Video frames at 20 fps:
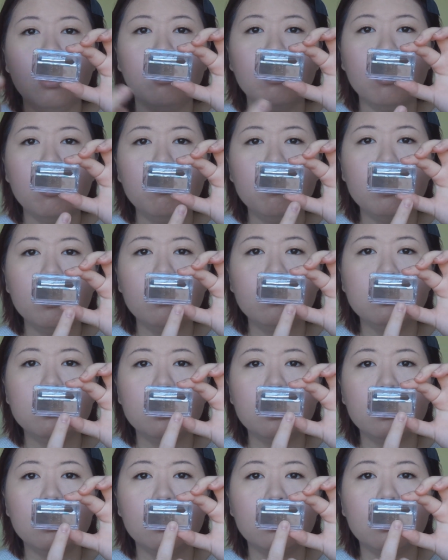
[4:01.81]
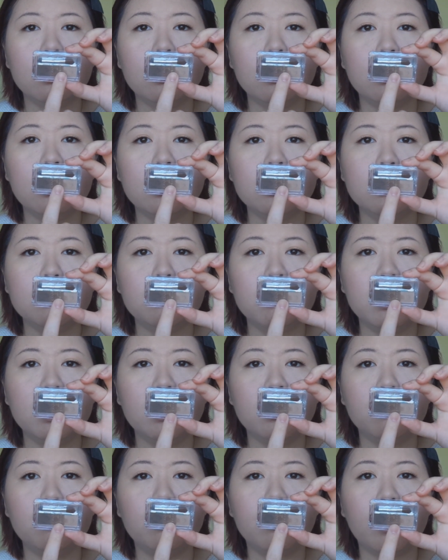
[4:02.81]
I'm going to be using this
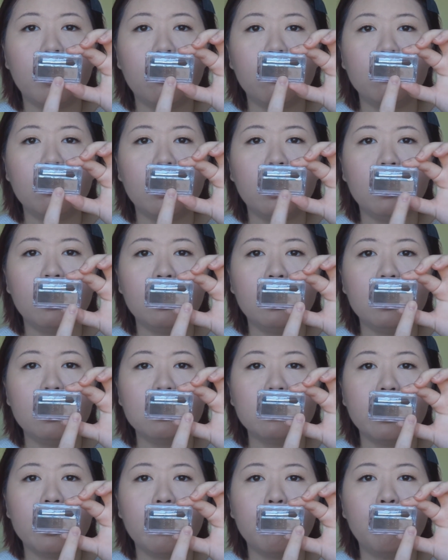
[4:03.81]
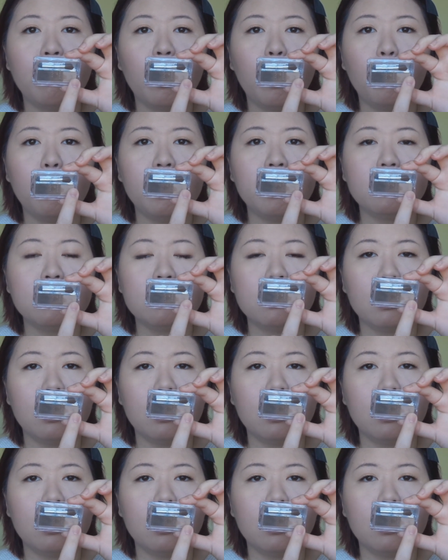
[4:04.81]
medium brown and this light brown mixed